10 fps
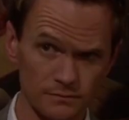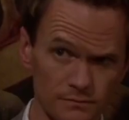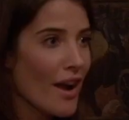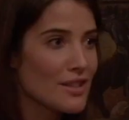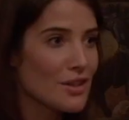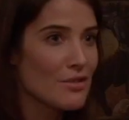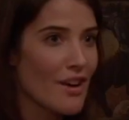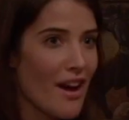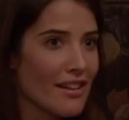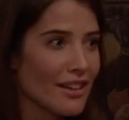No, I do
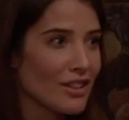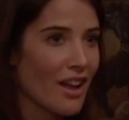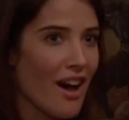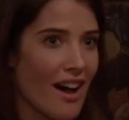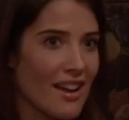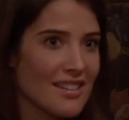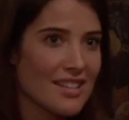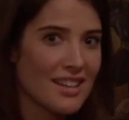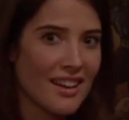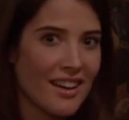not a
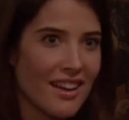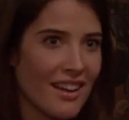lot.